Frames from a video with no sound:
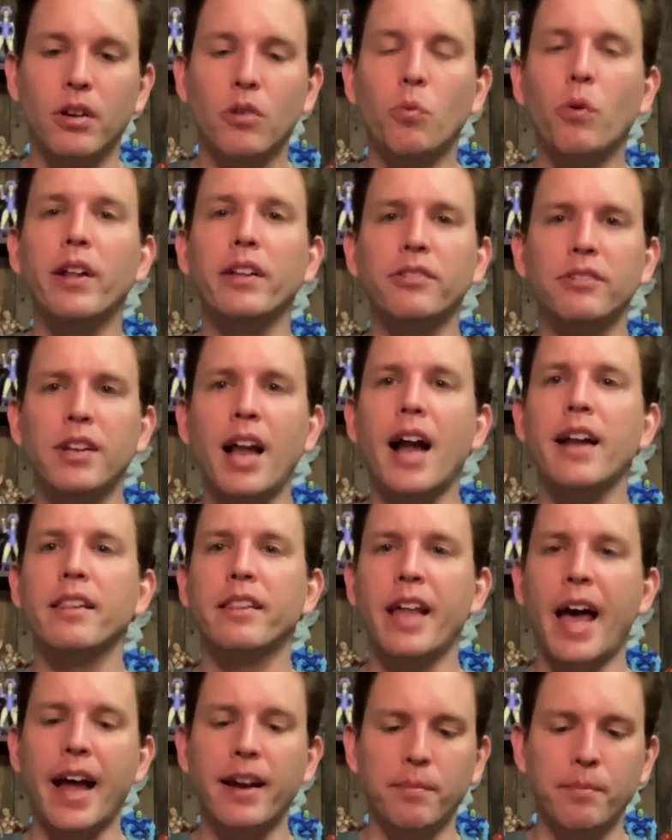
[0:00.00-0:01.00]
Well, it's not
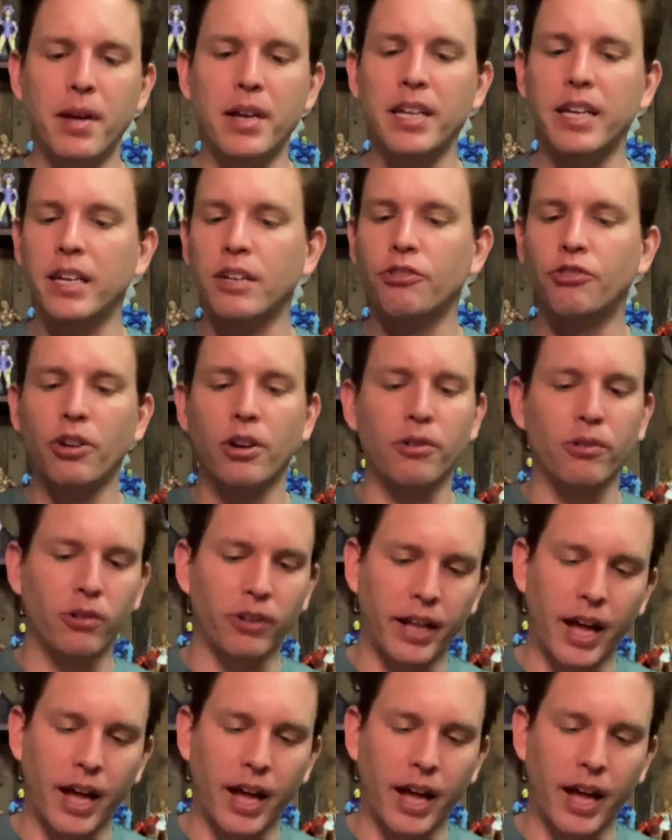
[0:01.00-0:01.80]
that many in general.